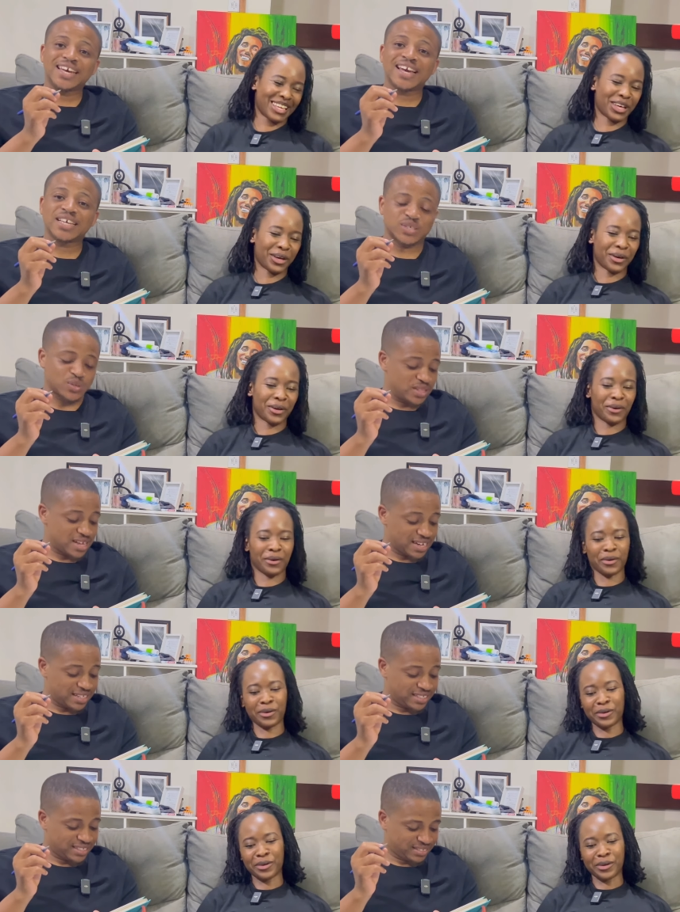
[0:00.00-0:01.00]
Speaker 1: X on
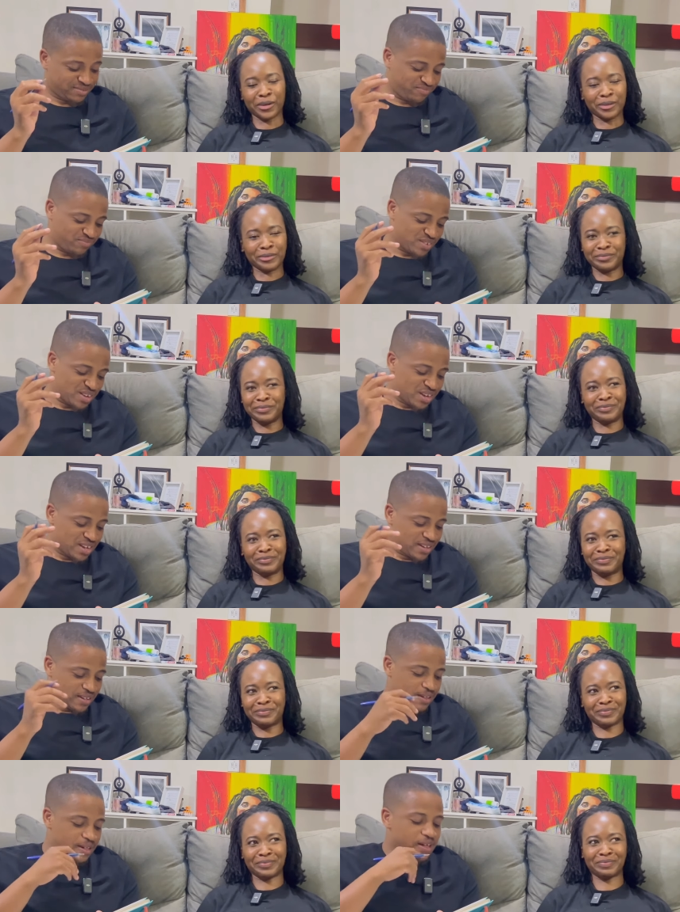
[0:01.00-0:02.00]
that. Mm -hmm.
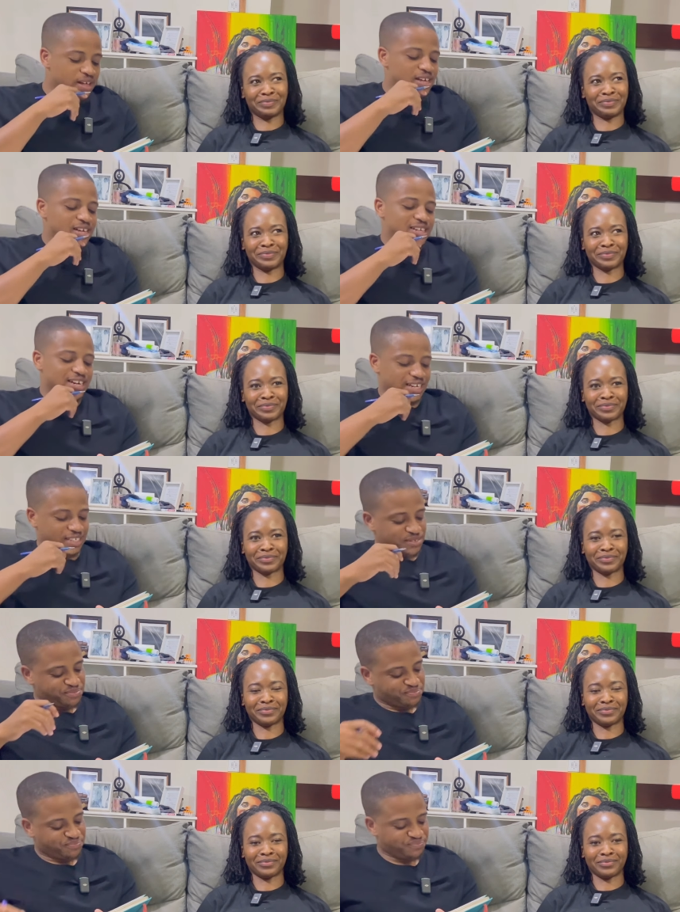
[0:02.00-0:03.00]
Right.
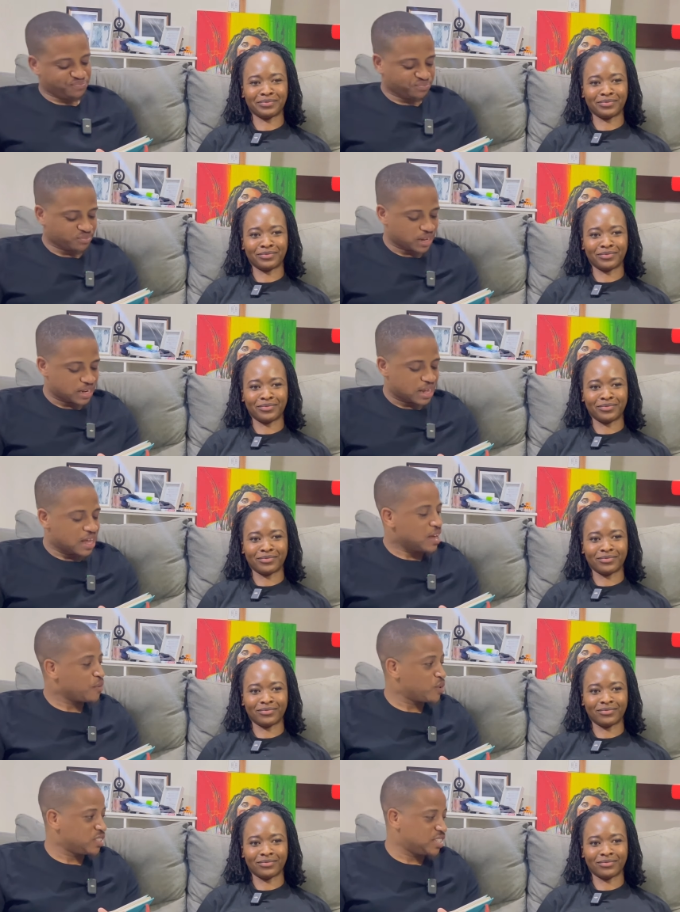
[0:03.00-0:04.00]

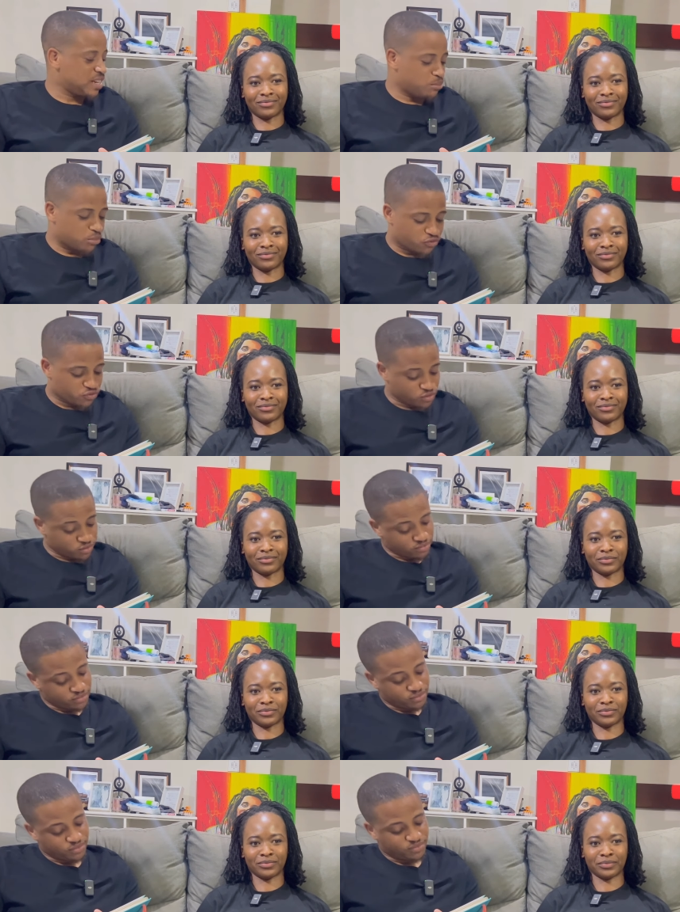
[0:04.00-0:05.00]
Question number 4
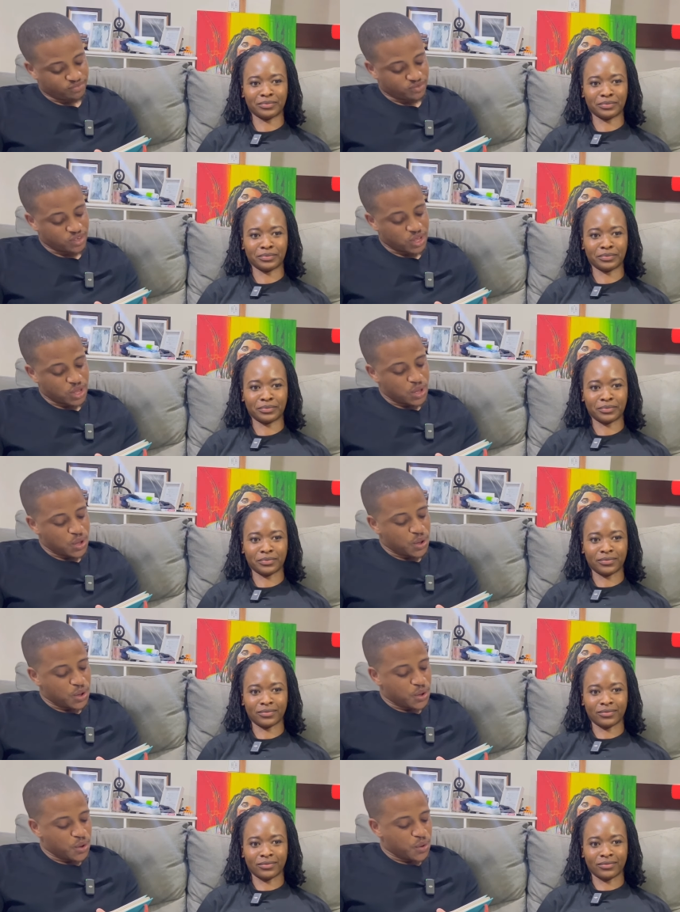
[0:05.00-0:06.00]
mm -hmm.
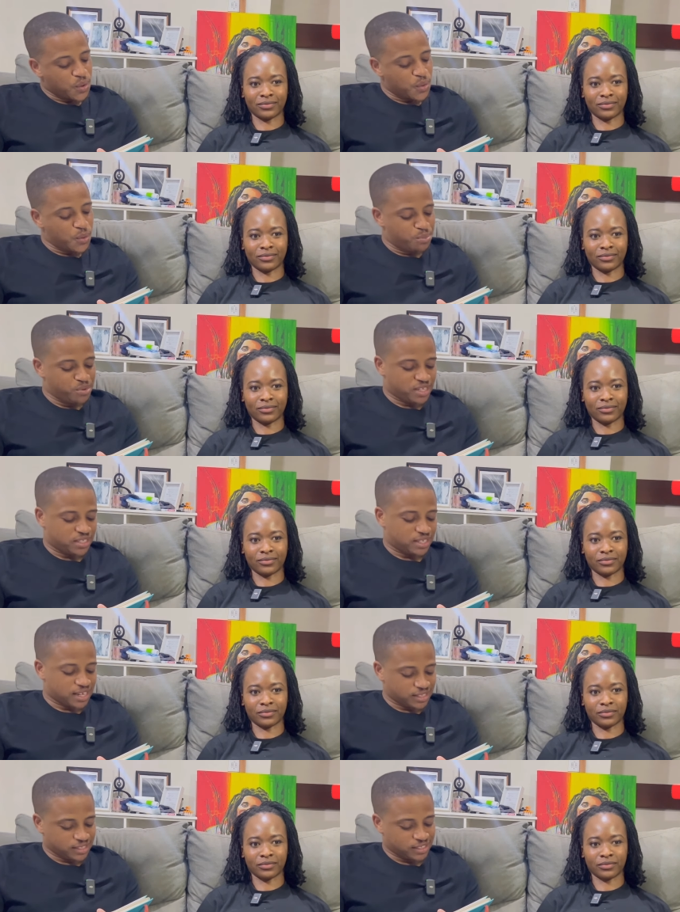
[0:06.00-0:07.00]
Who
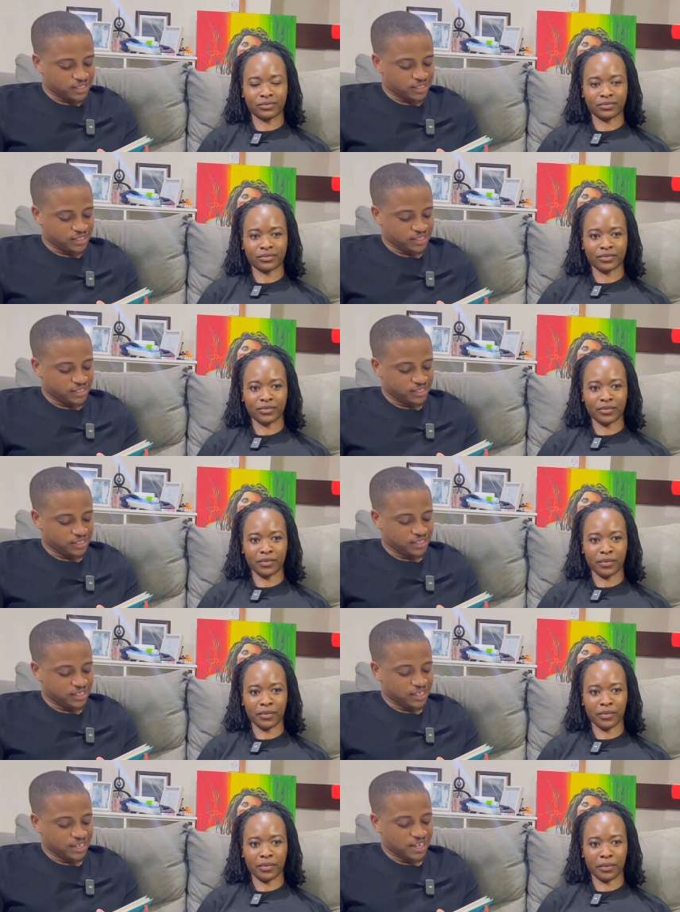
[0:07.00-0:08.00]
presents
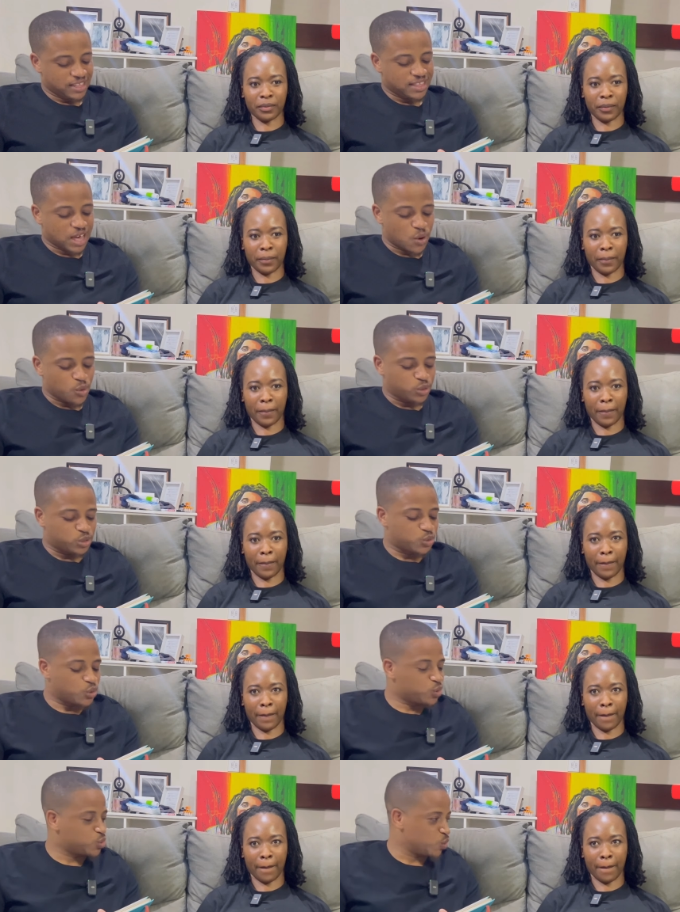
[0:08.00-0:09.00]
the
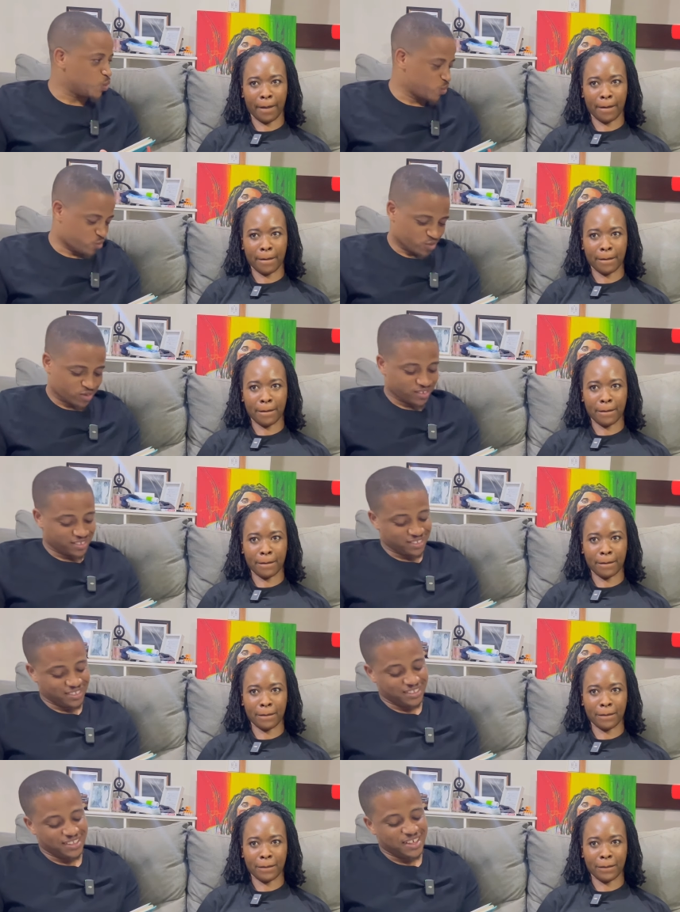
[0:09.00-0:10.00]
Hototo
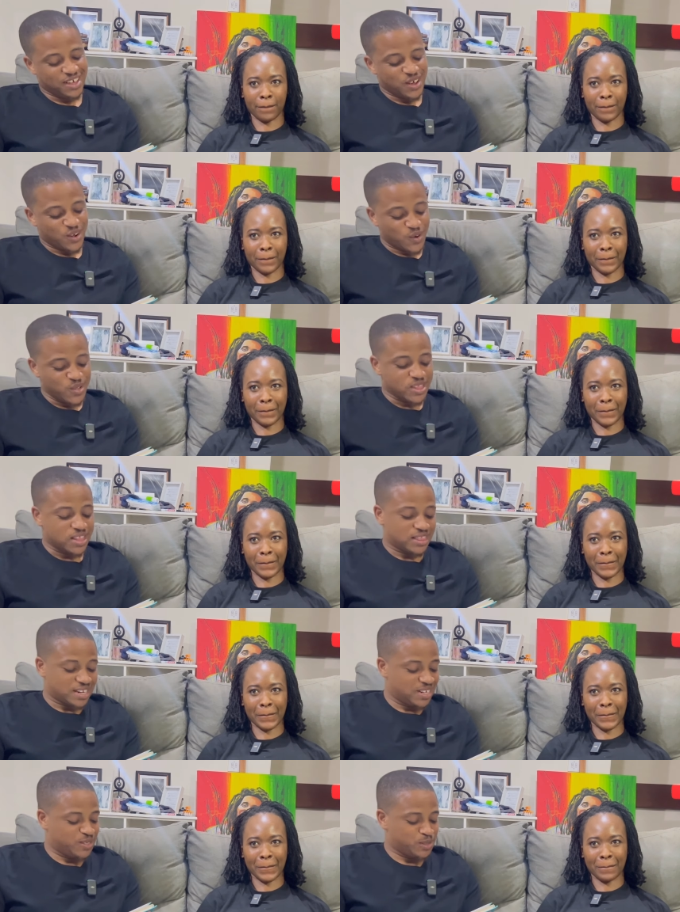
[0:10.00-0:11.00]
on the
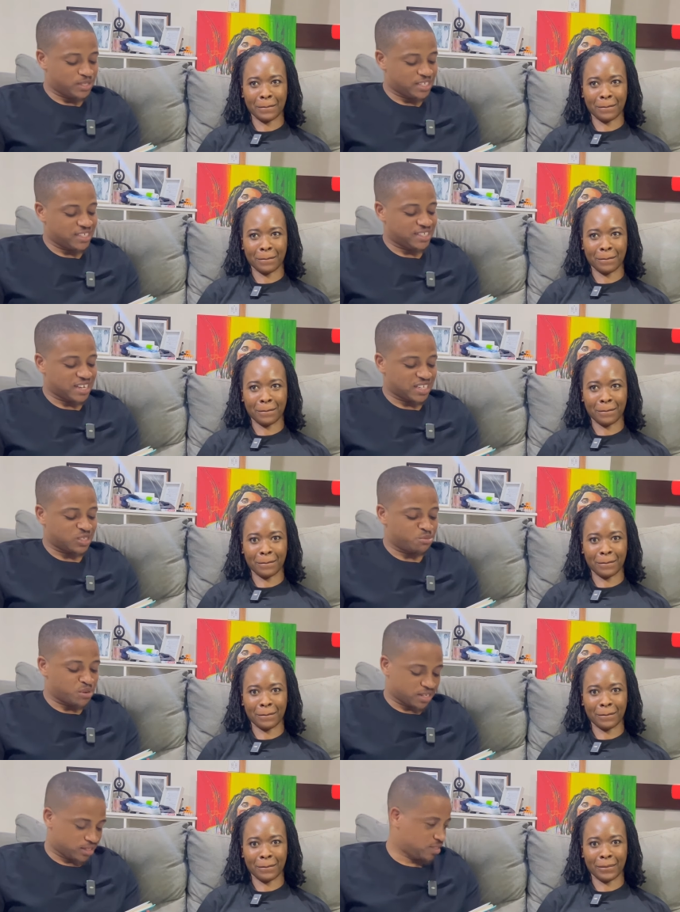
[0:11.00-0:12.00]
3 to 6
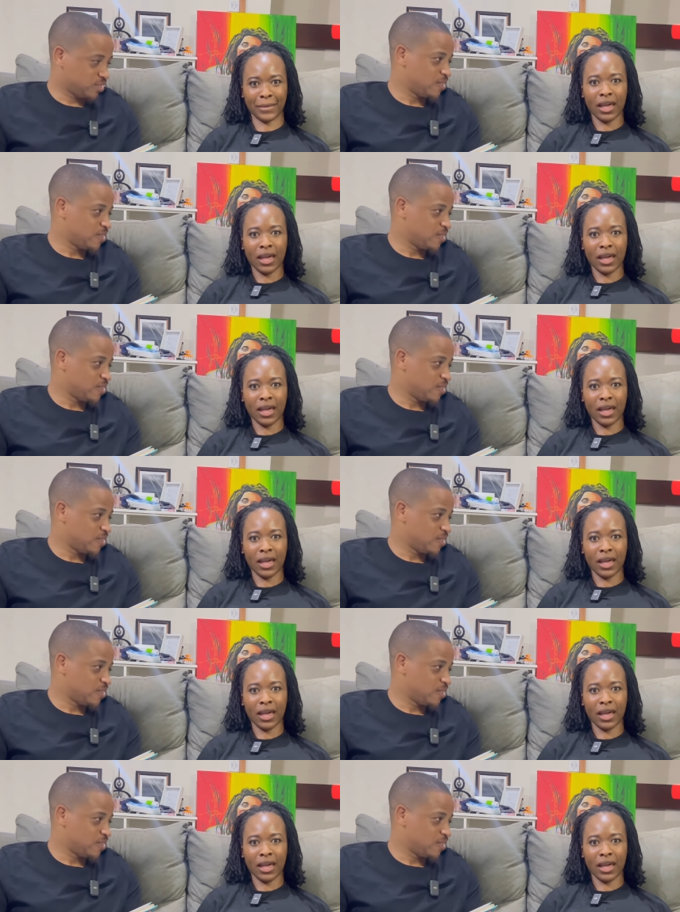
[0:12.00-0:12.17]
Express?